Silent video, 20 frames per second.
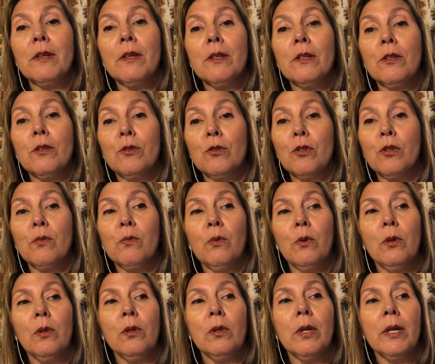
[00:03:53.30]
YouTube
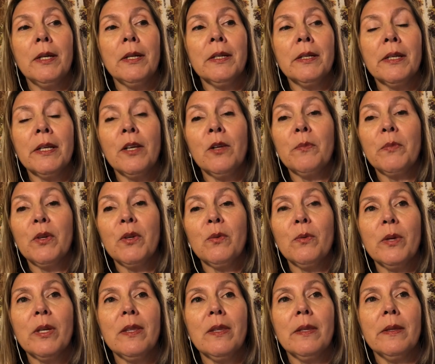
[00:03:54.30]
will help you
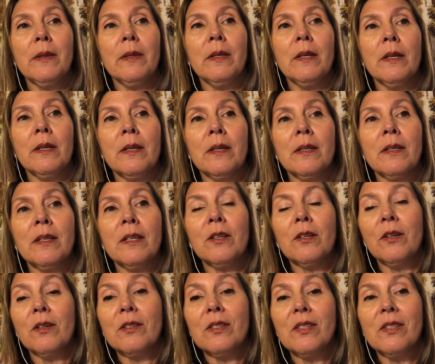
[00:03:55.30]
with the
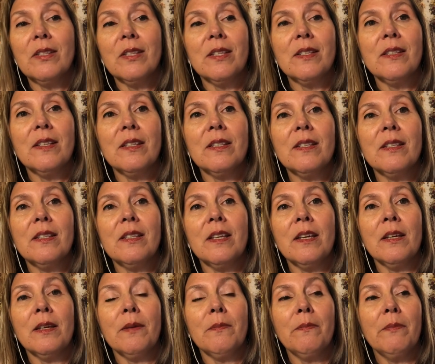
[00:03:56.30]
Cook's distance
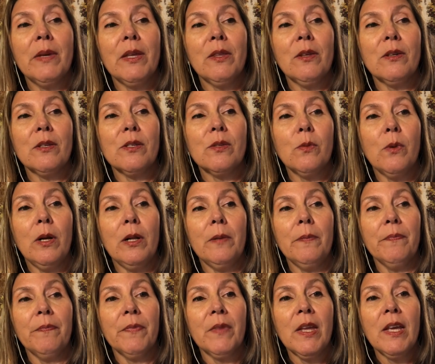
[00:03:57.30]
method as well.
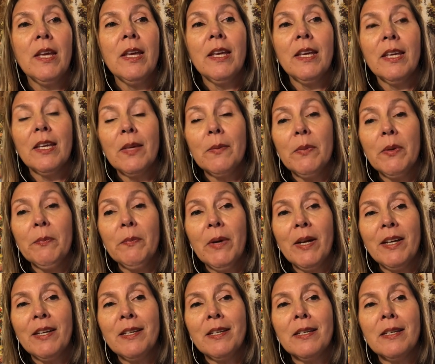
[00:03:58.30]

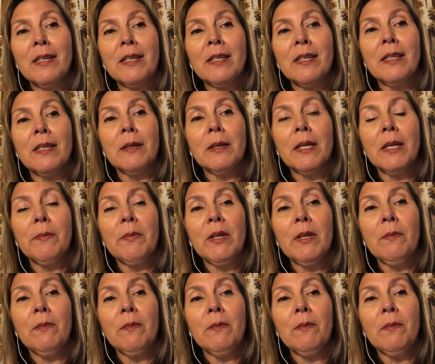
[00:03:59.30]
Keeping in